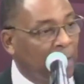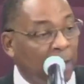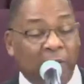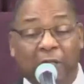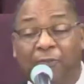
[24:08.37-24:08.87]

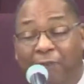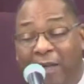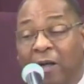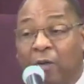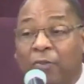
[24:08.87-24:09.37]
when they
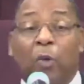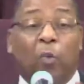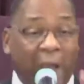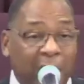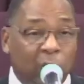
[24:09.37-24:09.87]
found the
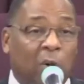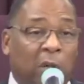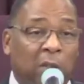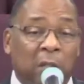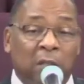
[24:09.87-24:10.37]
right
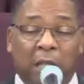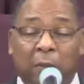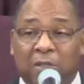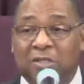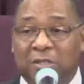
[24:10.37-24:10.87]
one, they
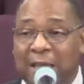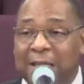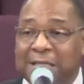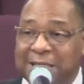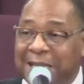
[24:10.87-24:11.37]
would say,
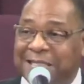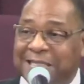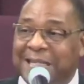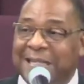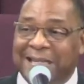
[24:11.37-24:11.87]

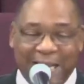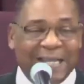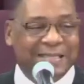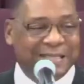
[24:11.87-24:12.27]
Lesti,